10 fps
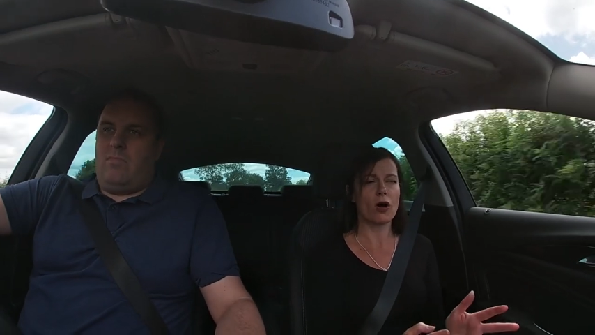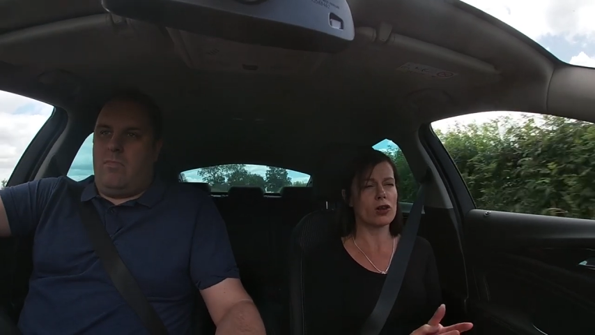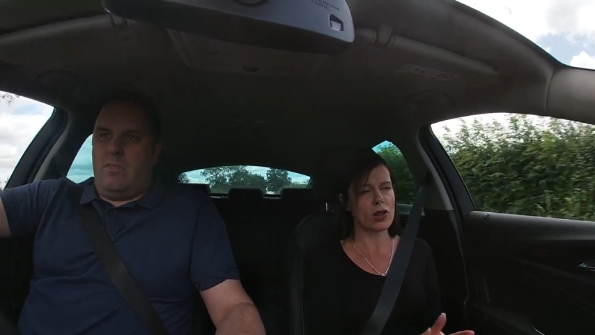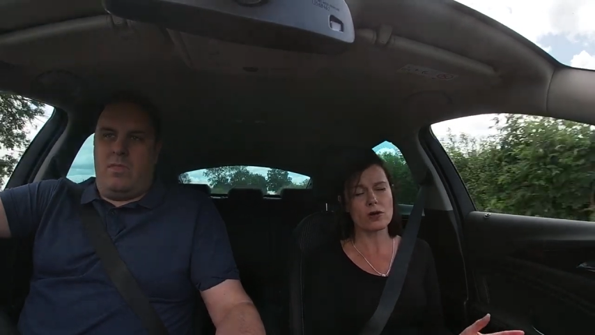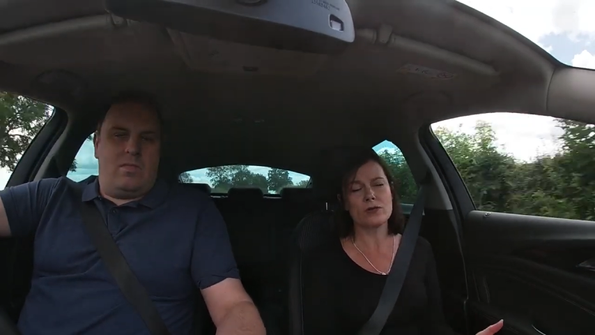
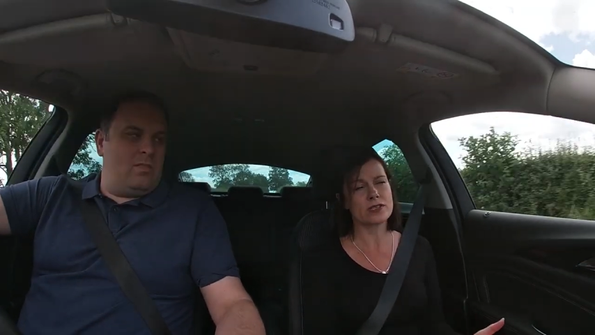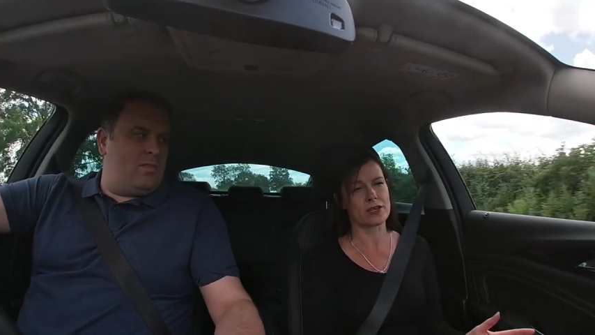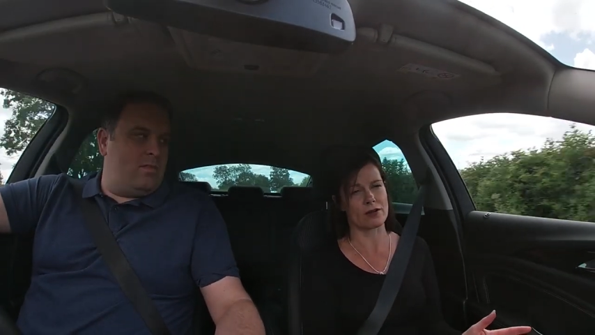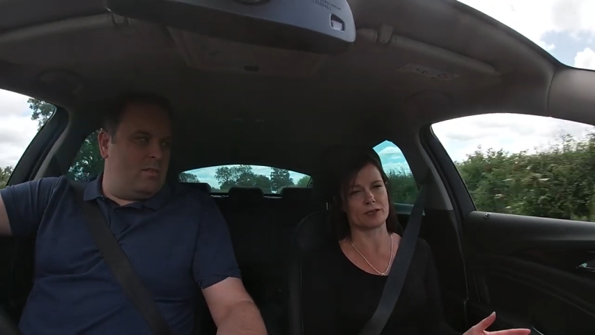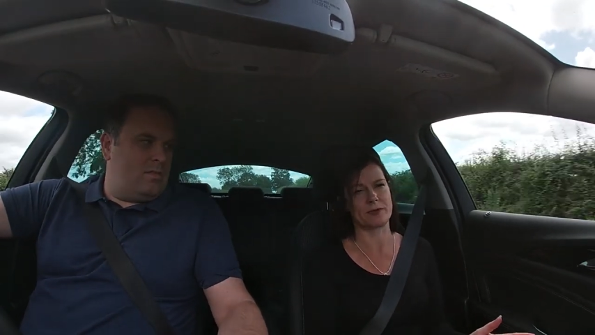Speaker 1: loads
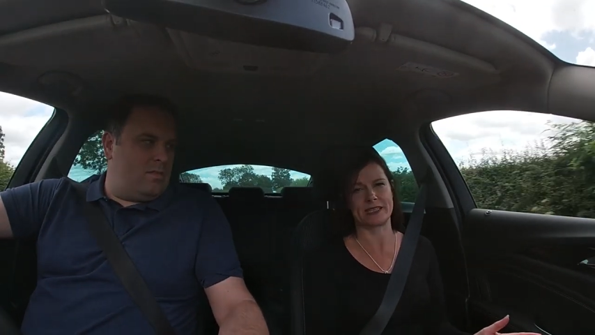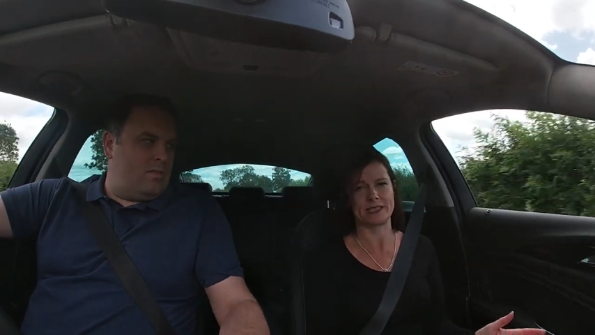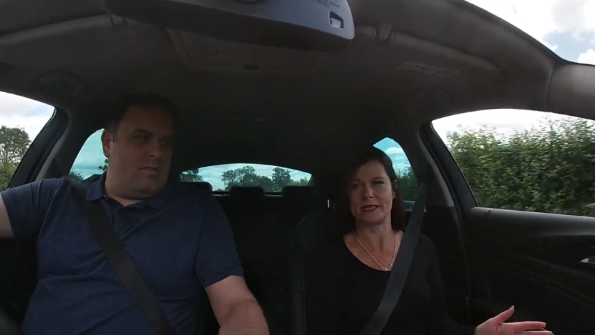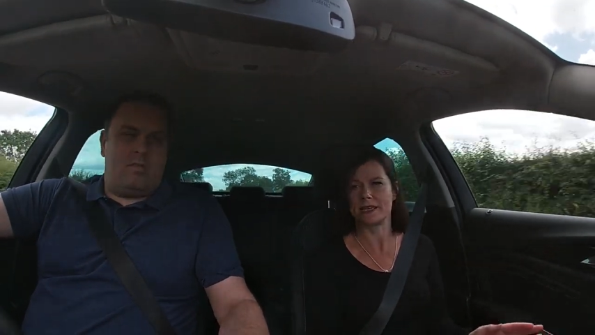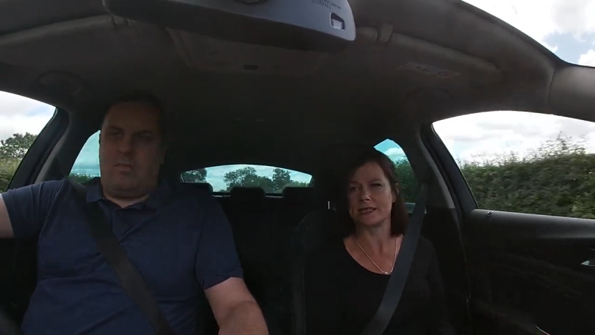and loads of
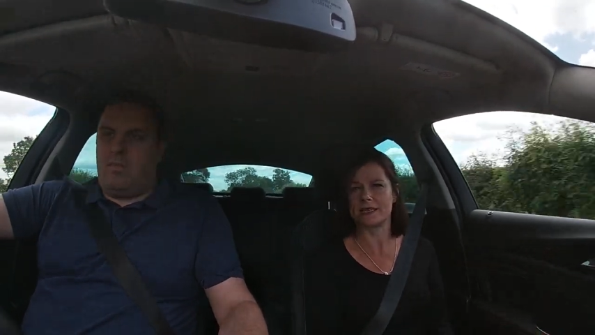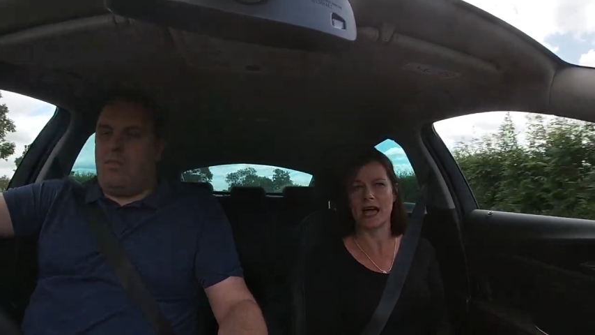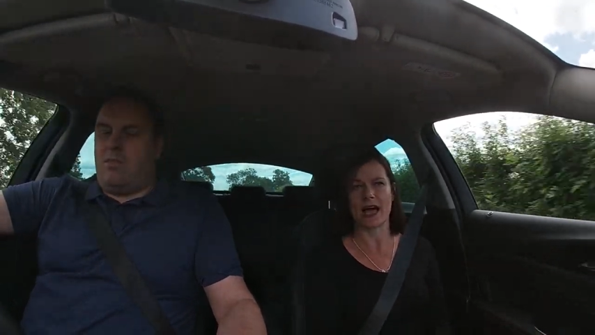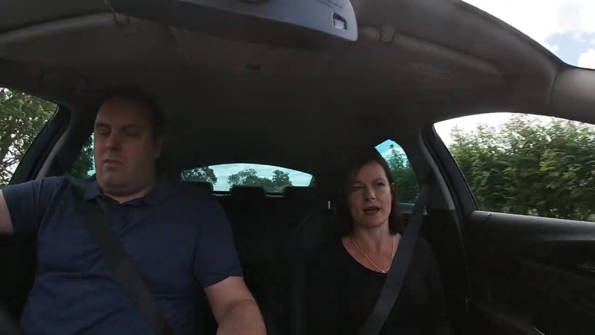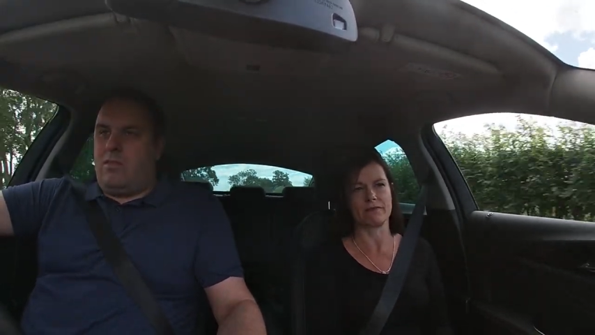businesses,
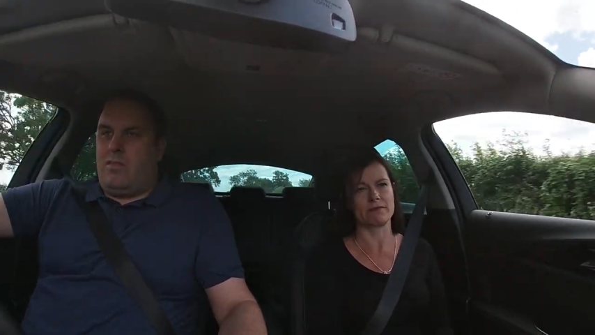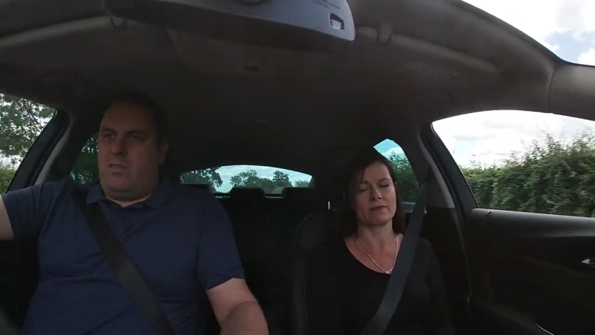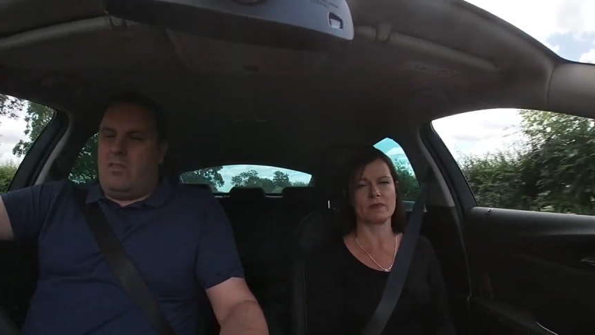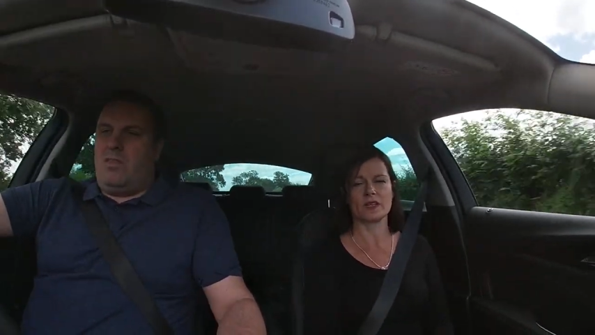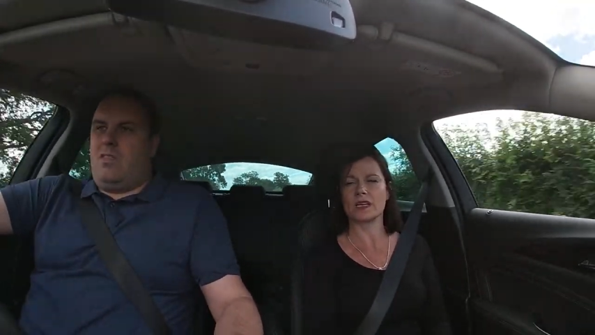um,
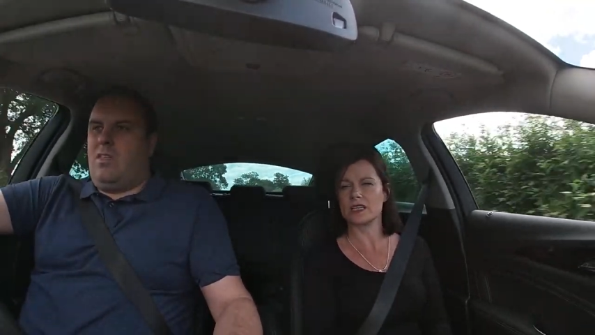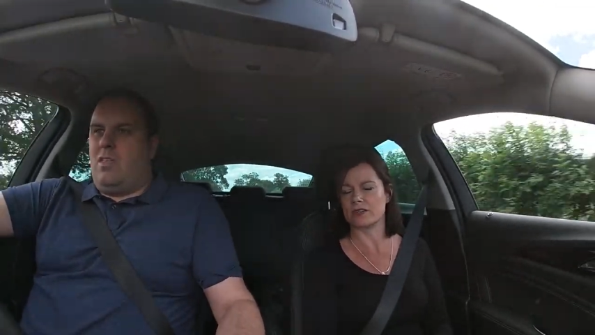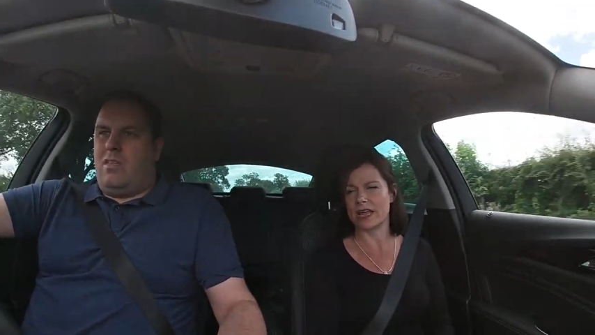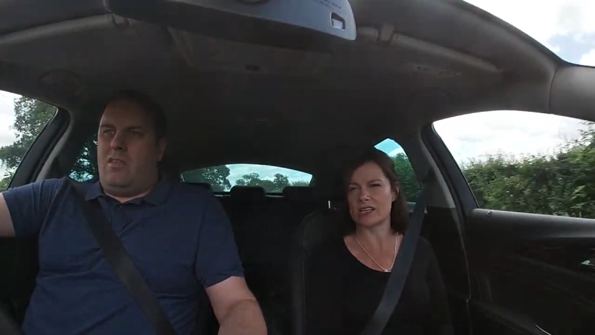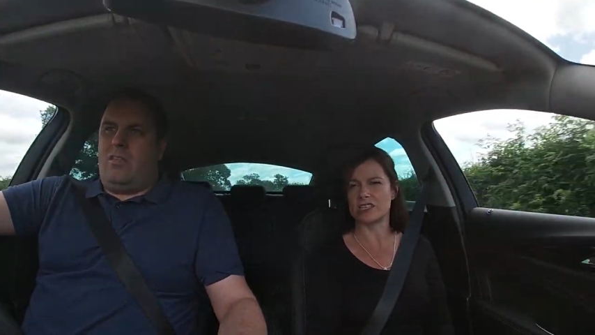
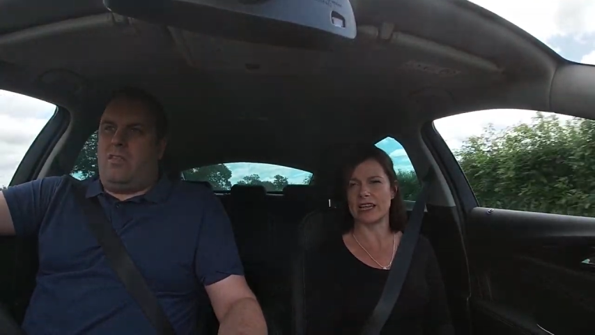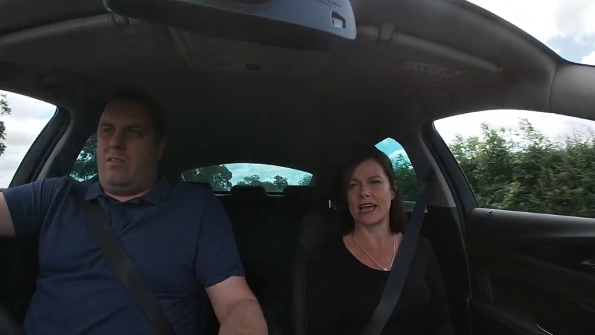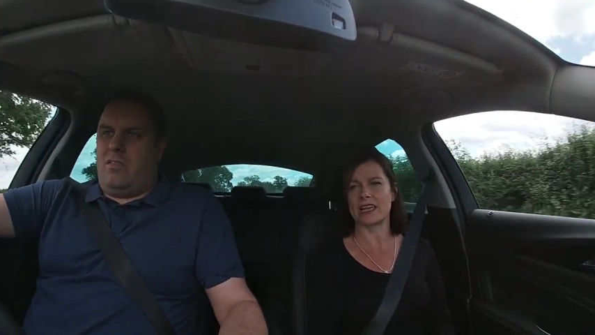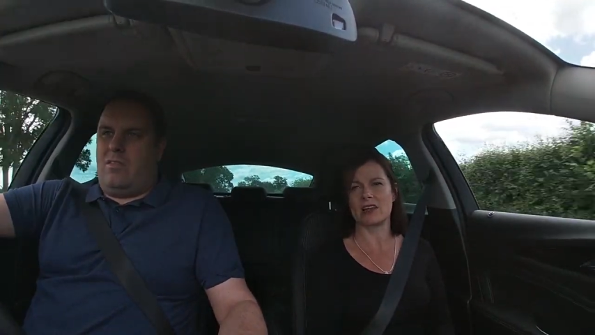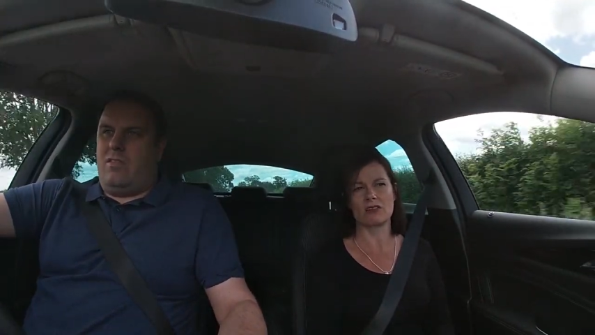you know, nationally
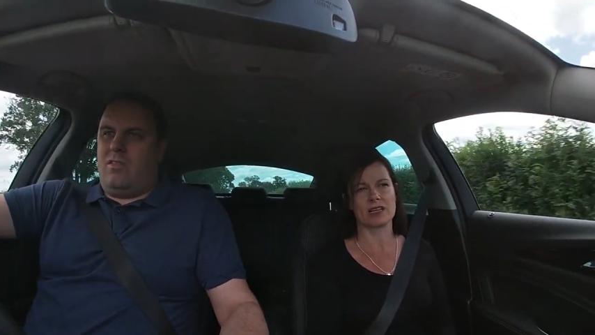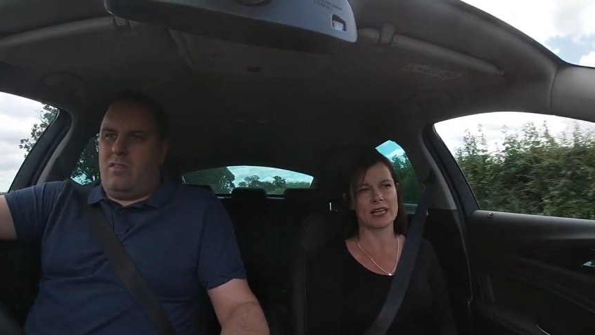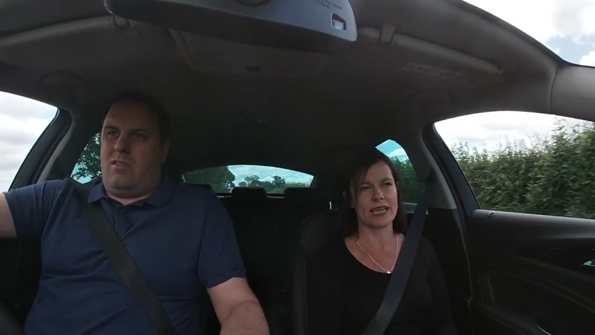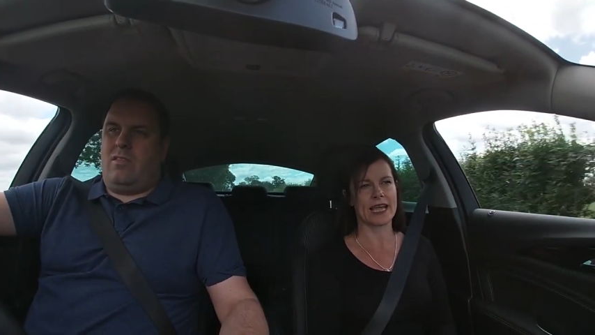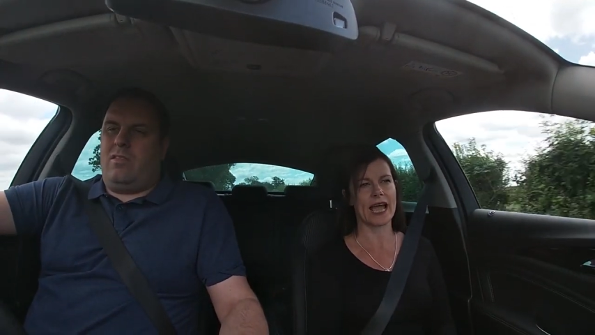and
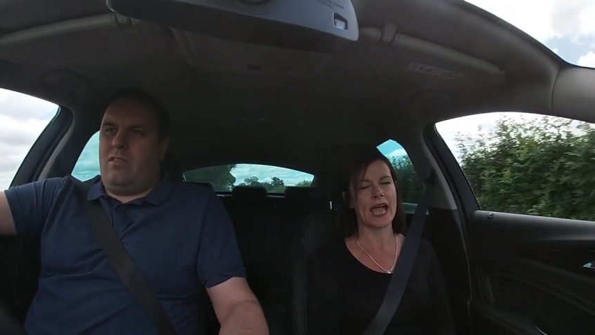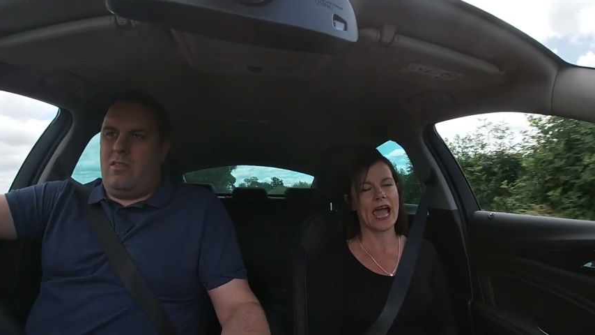locally.